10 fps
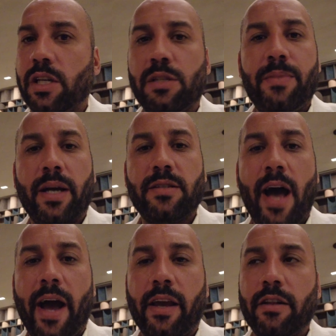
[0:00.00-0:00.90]
a
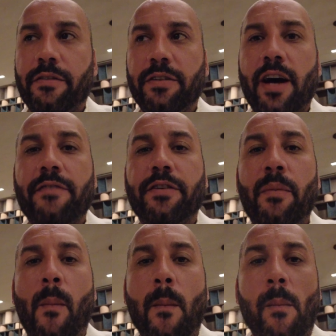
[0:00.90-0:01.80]
spectacular falafel.